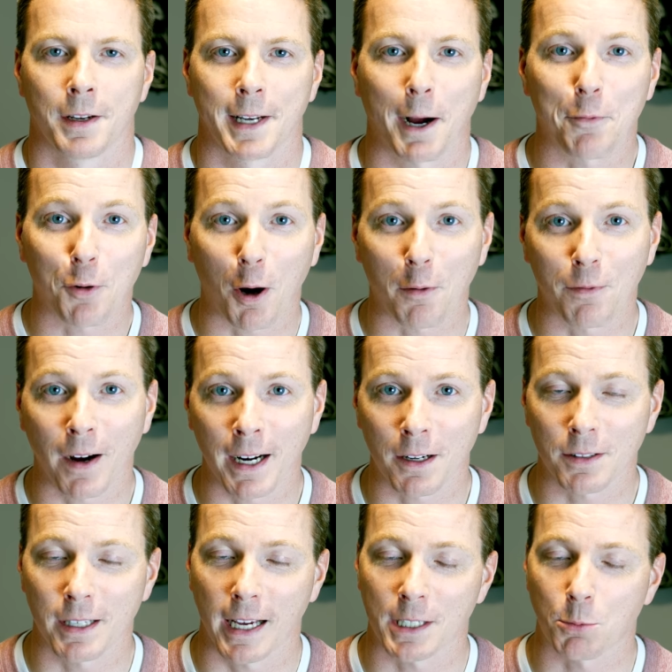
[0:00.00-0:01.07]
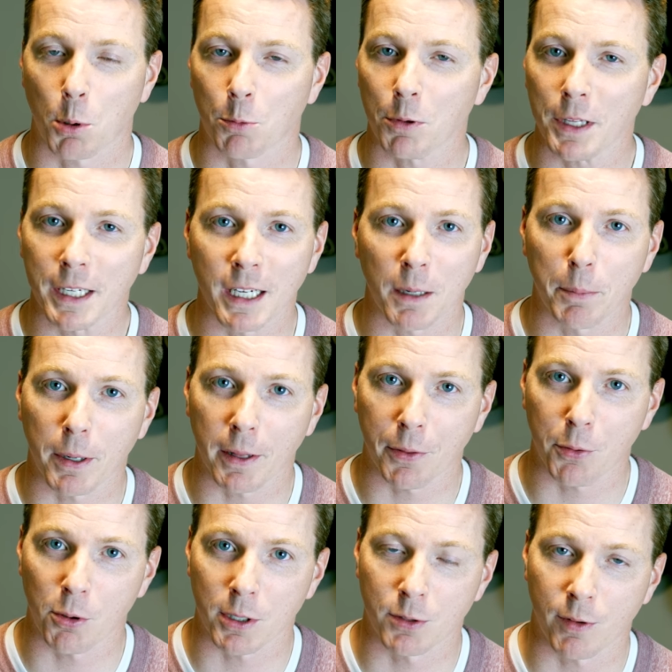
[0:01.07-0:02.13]
Now for our final test, we're really gonna put it
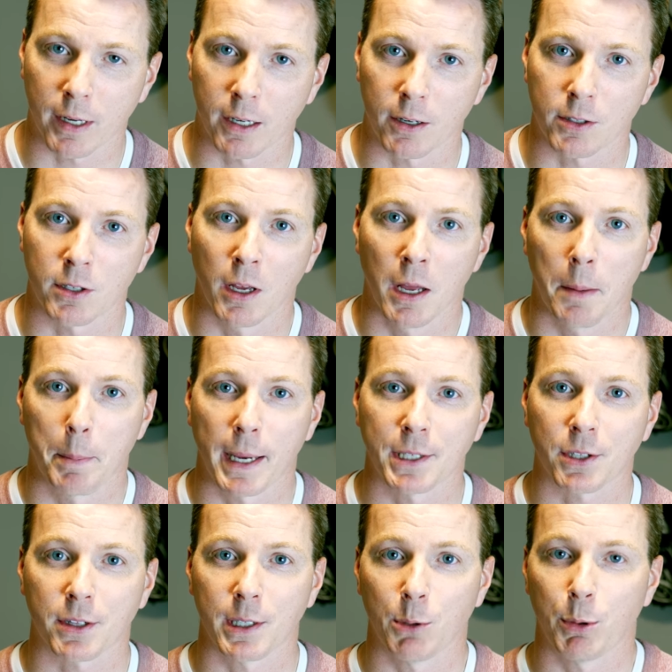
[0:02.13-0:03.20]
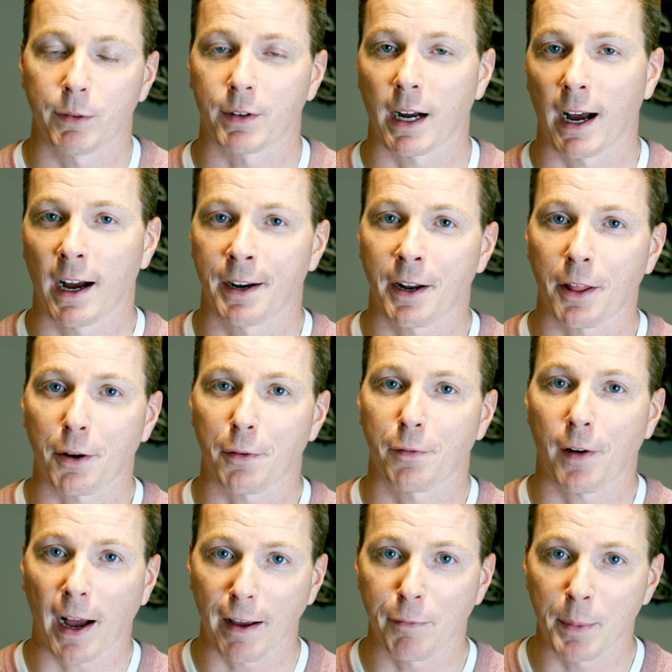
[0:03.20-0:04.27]
through its rigors. Basically, we've got another
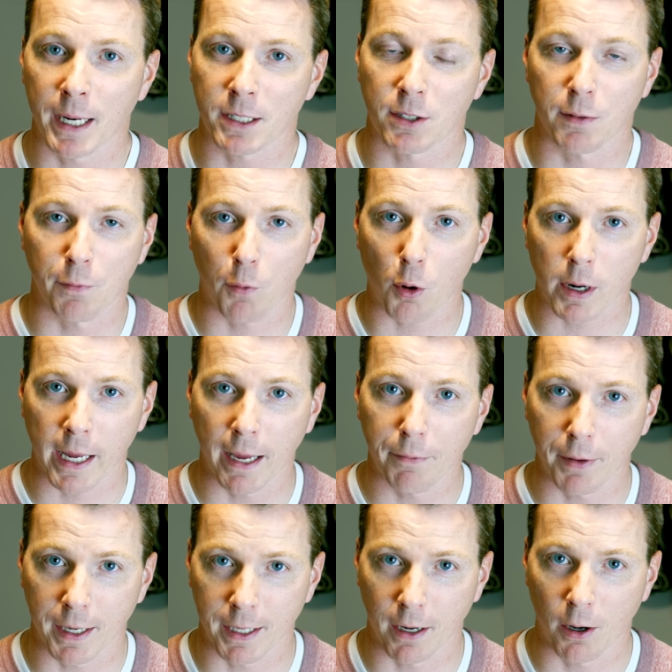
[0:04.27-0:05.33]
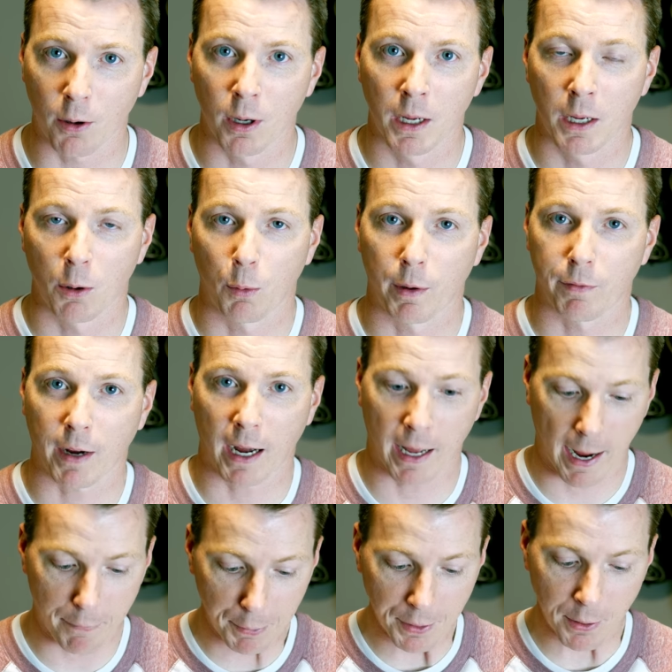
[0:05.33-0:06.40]
5 minutes of 4K video. We've
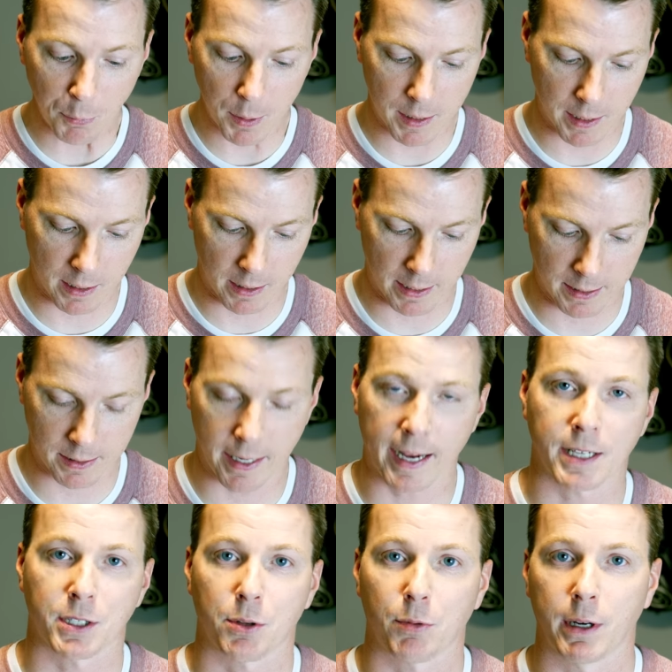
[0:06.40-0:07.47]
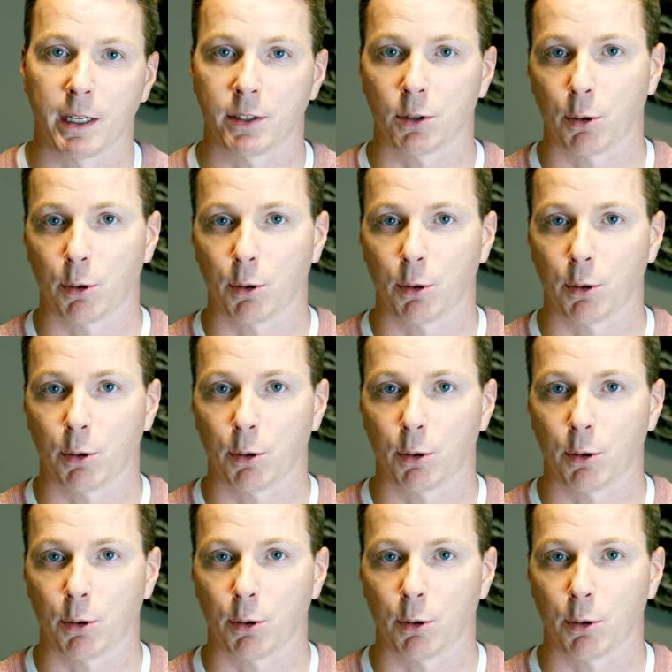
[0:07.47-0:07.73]
got everything we did in test three.